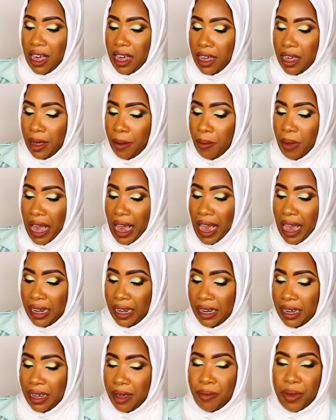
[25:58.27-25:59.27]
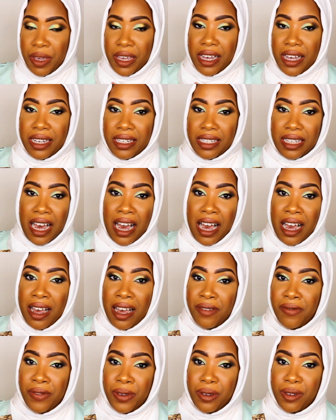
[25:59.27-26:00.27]
palette, because I
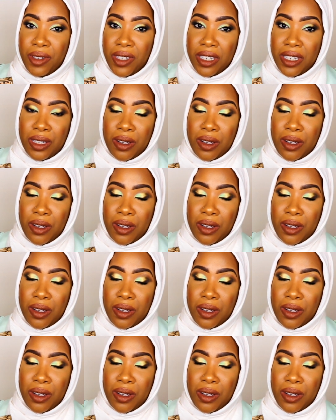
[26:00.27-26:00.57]
have used